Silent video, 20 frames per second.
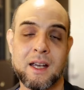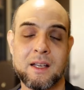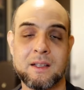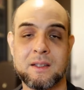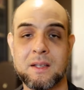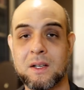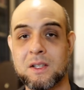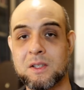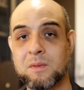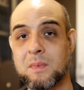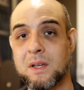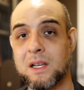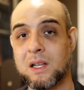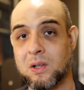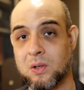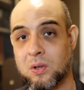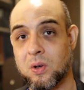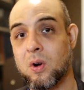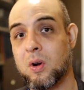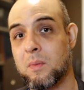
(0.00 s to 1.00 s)
He tells me
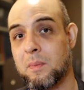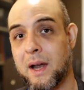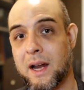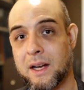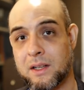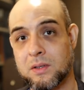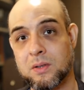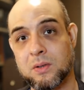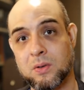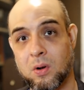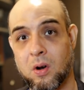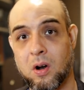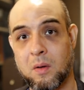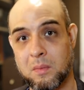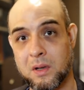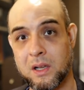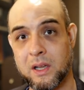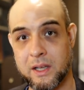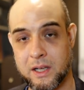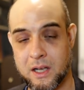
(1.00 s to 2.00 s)
it'll go back to
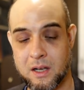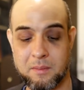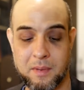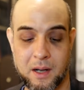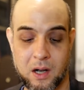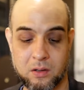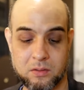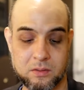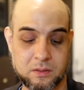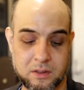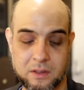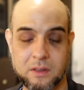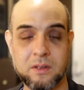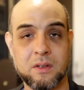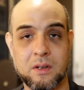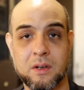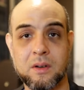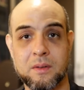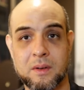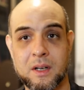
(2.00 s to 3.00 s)
normal in about,
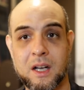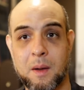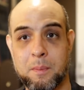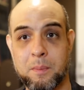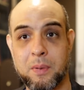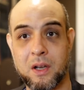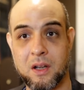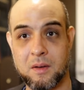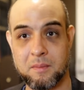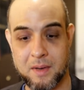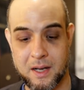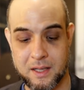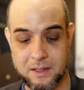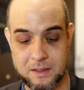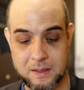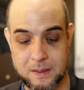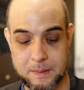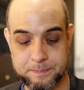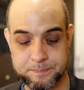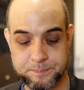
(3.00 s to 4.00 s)
you know, a couple of
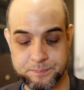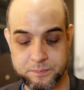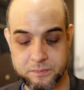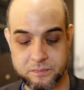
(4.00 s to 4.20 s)
months.